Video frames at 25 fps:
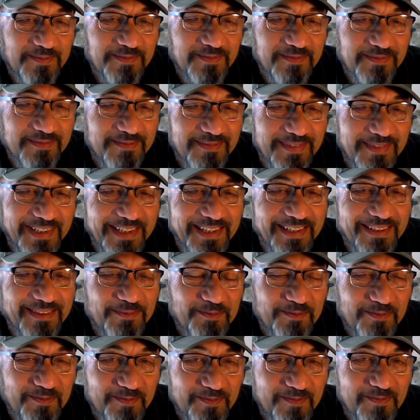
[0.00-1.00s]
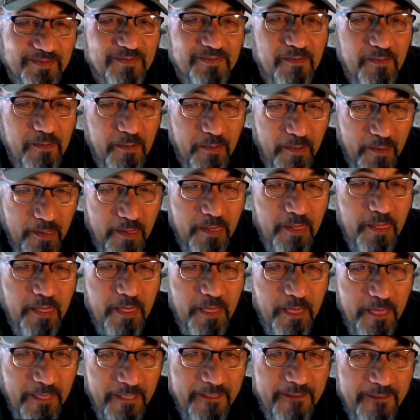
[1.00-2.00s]
Carterton yeah. is in between them. How
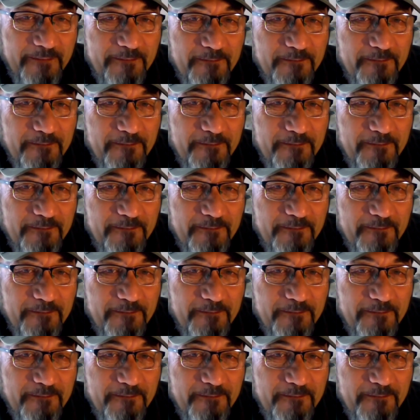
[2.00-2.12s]
many ratepayers